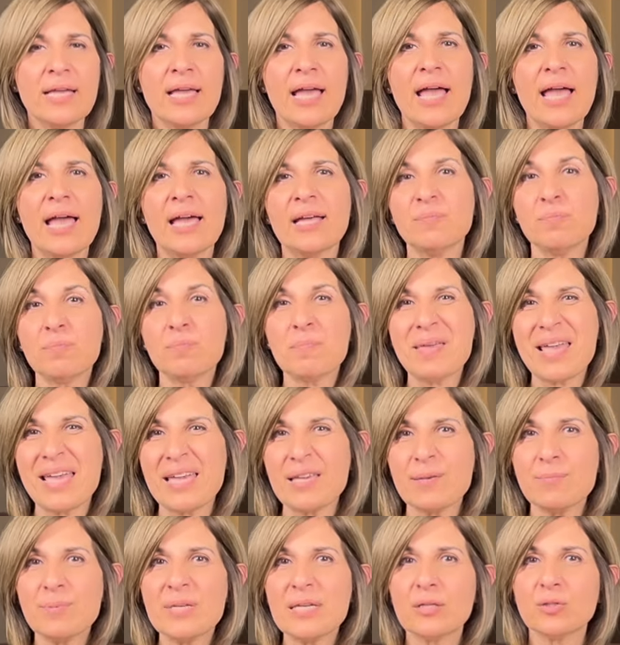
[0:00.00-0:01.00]
and
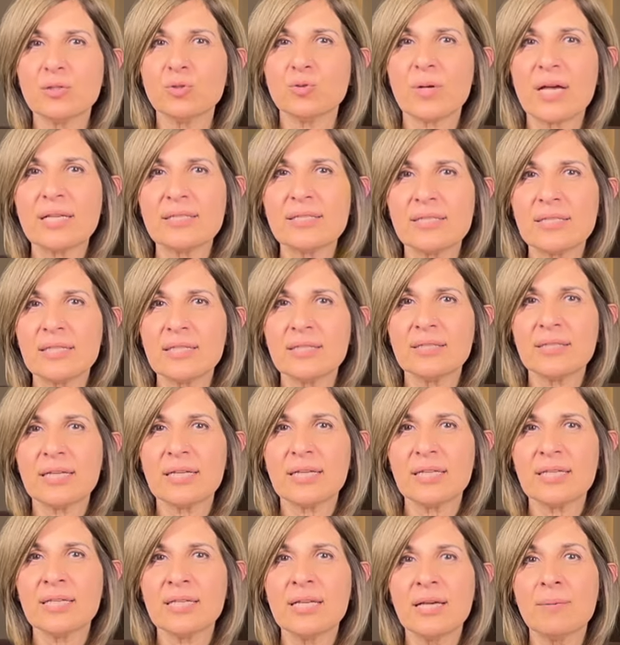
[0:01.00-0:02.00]
maybe addressing
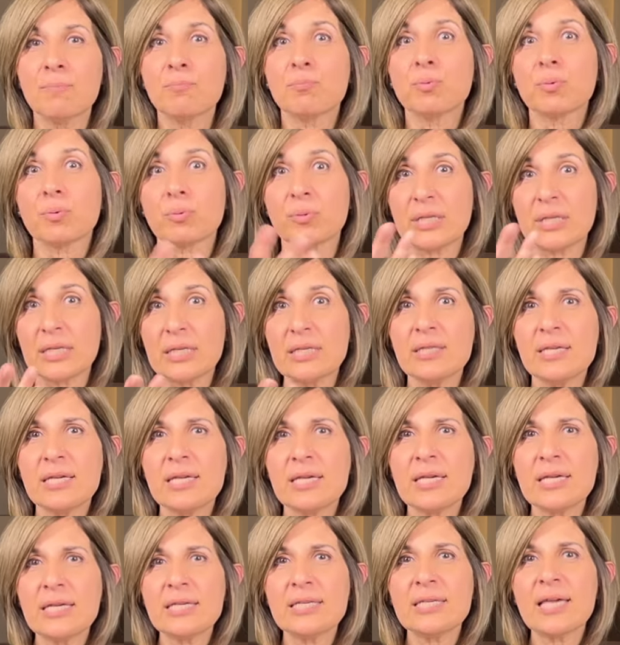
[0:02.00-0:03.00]
the
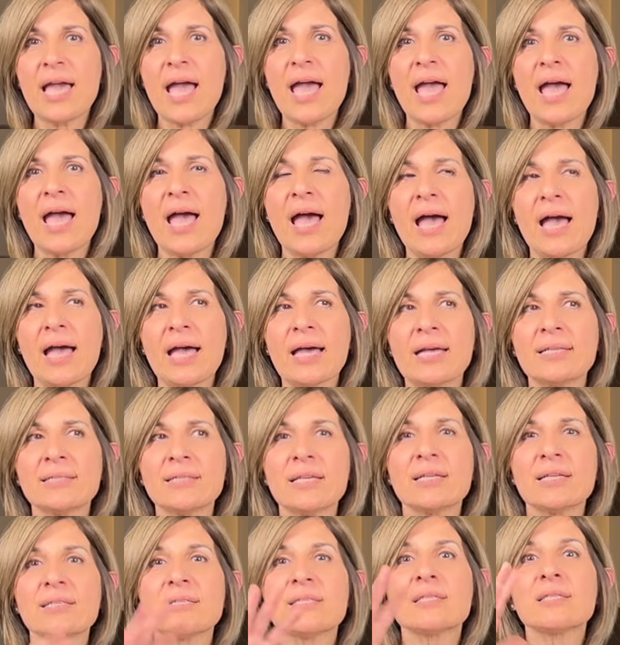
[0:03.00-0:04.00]
breathing and
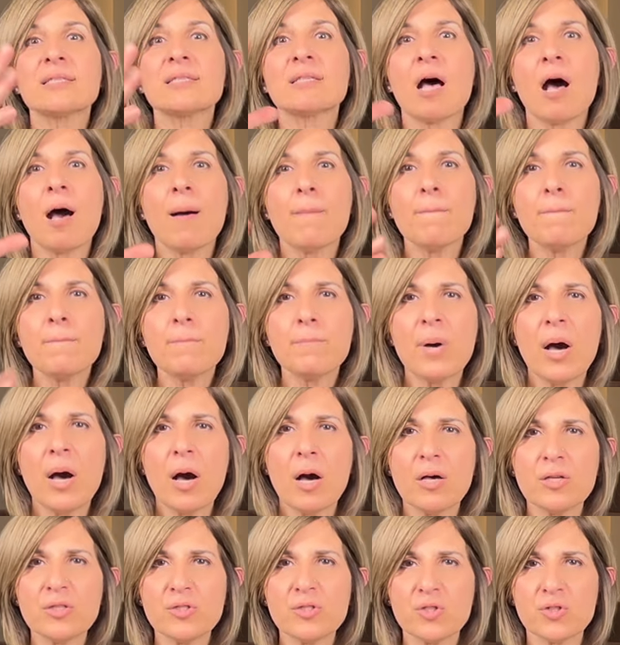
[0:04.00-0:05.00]
some
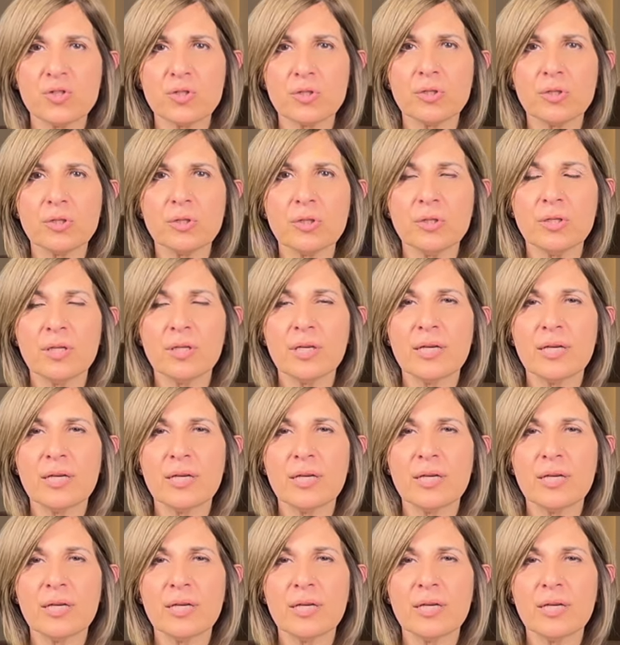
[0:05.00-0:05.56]
posture.